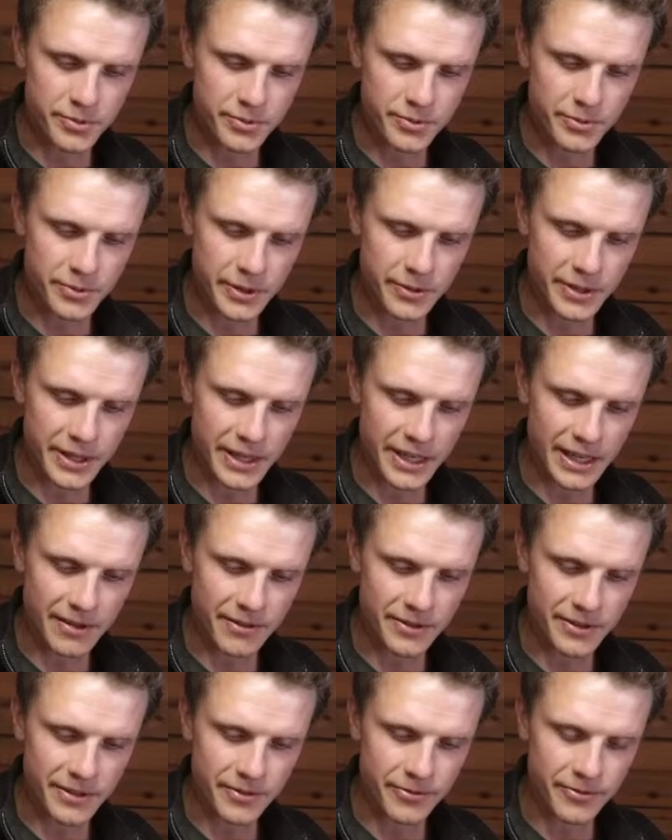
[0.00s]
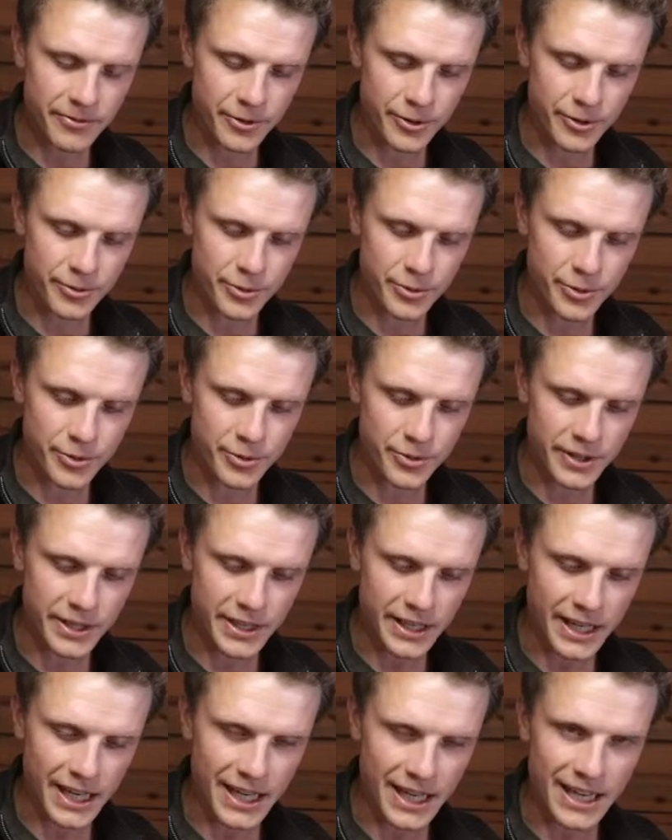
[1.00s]
when you have the full moon
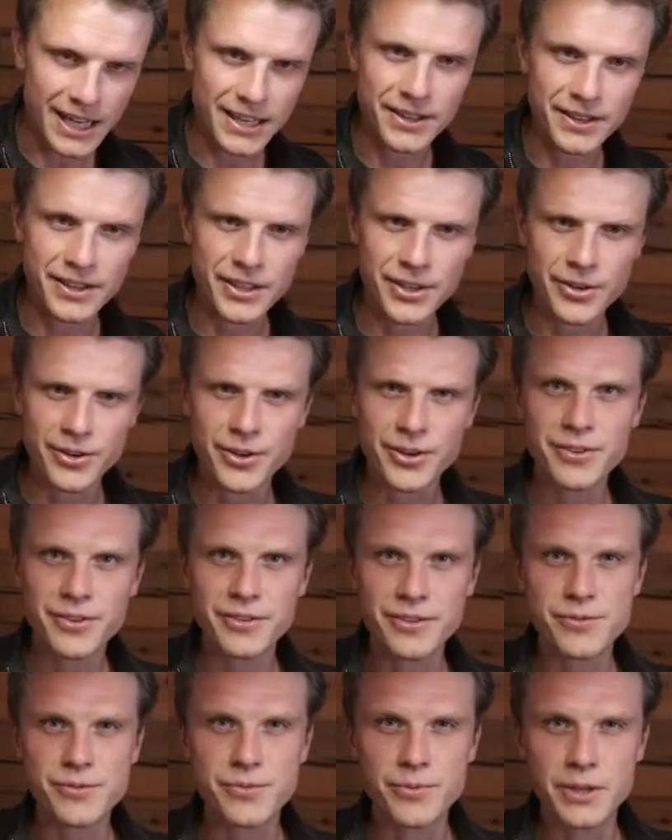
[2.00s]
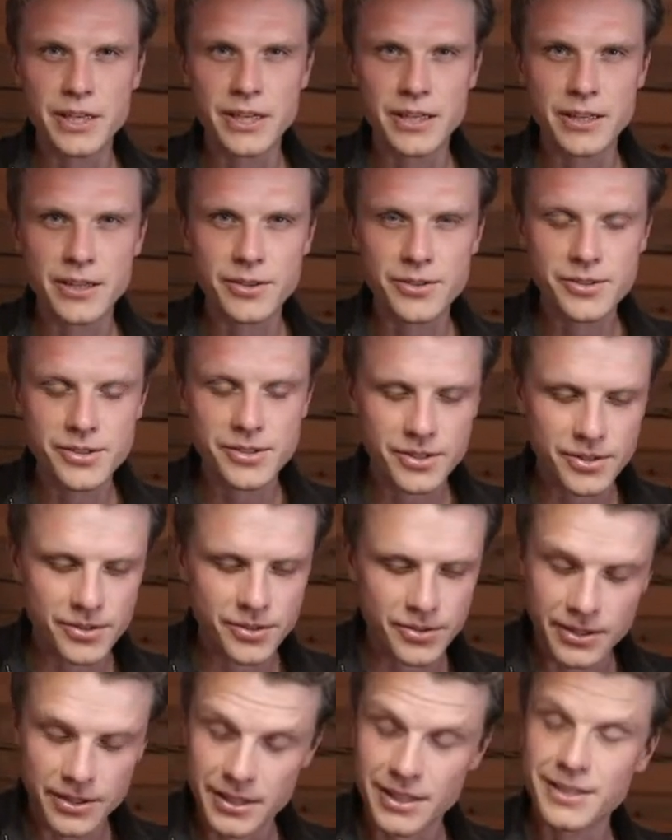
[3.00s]
and the earth is really close to
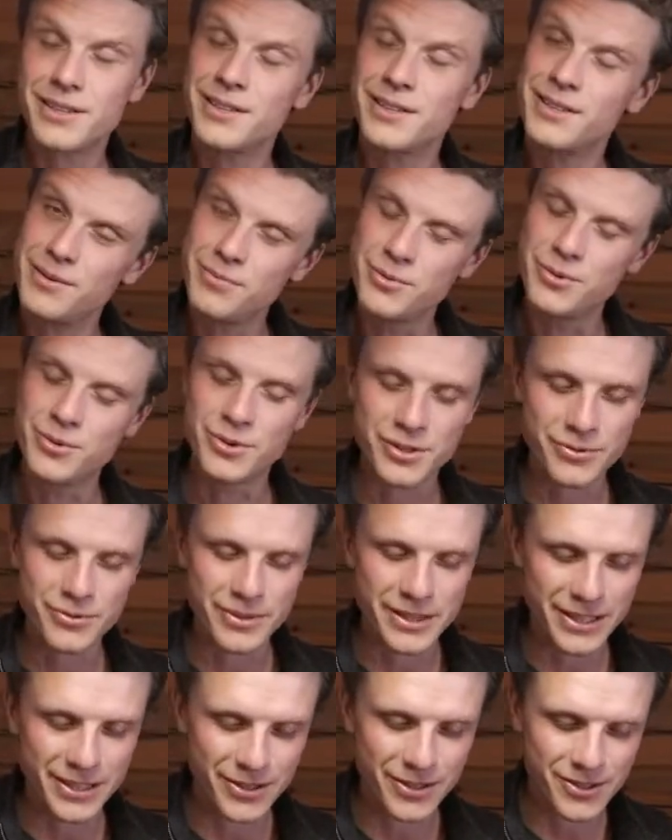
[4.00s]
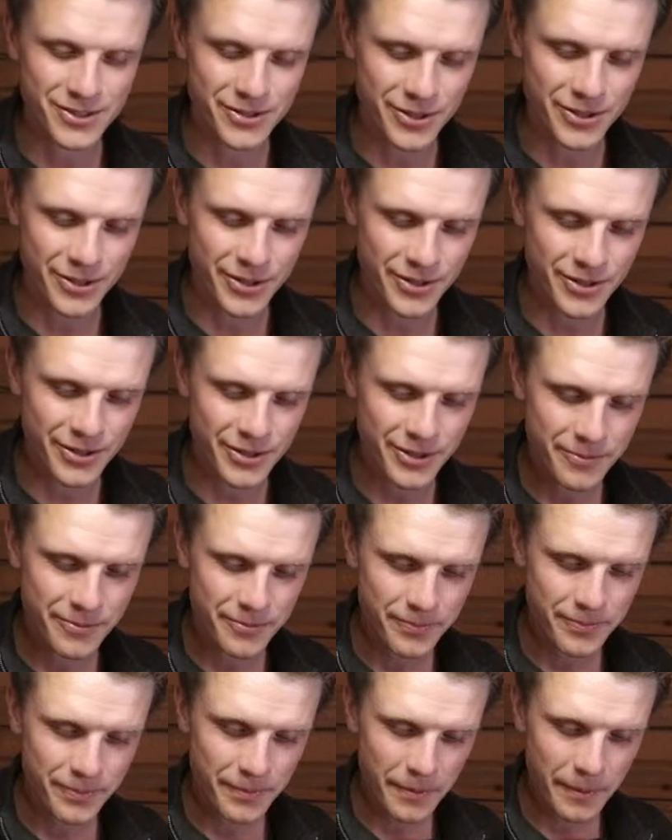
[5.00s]
the moon is really close to the earth.
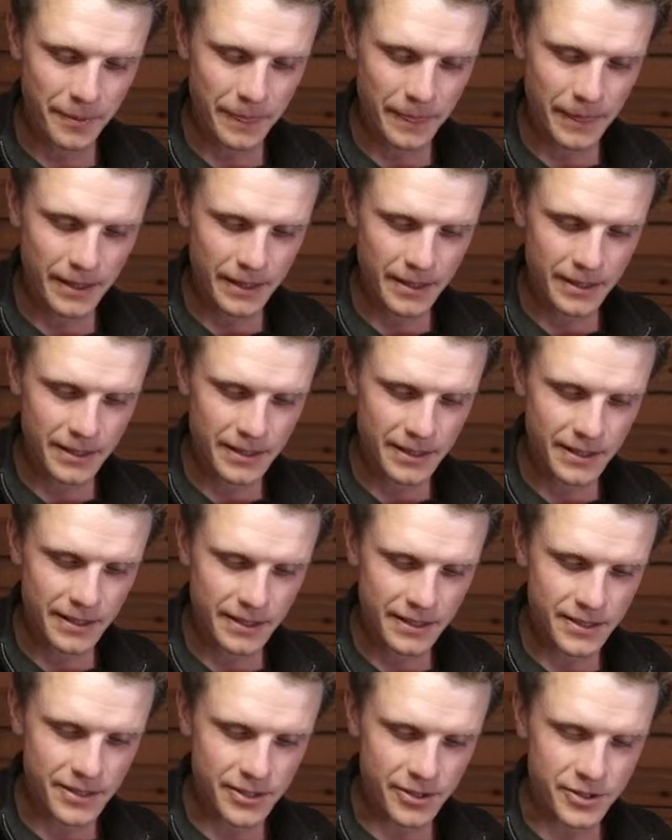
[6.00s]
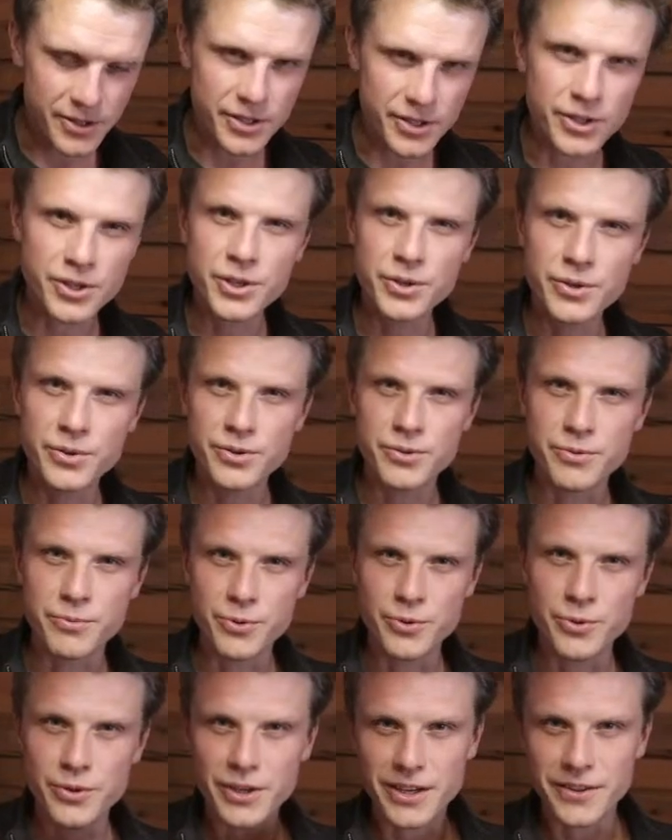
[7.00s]
So it's a huge
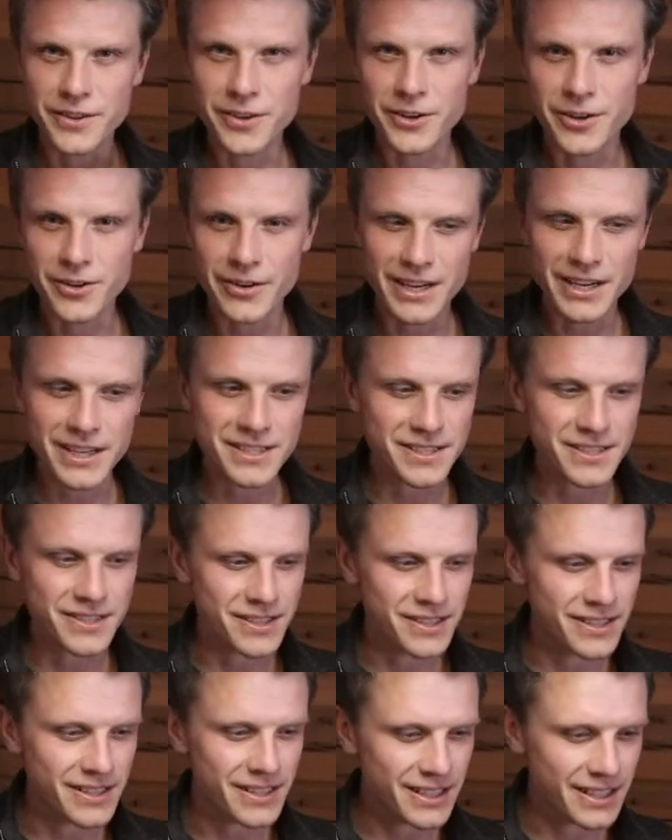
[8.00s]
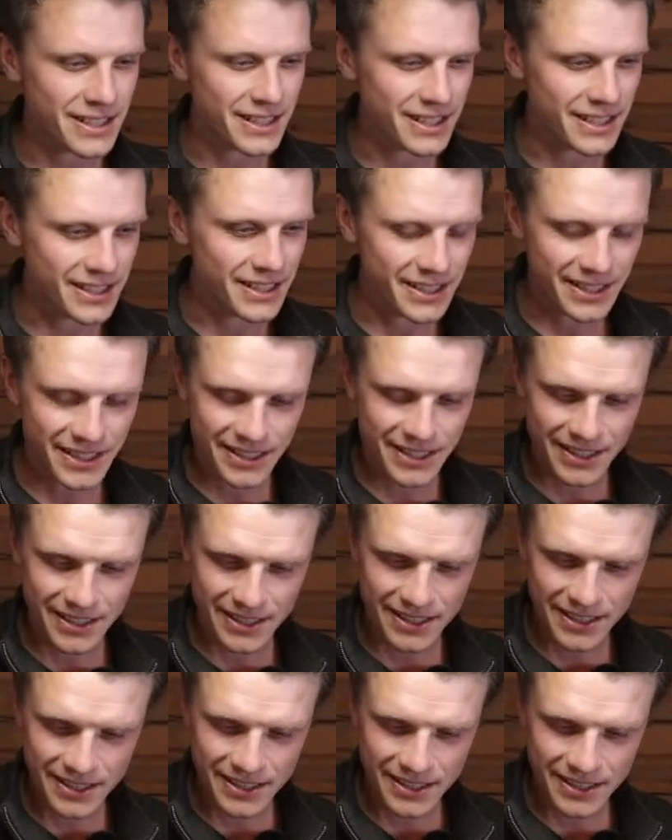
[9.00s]
moon on the horizon, and a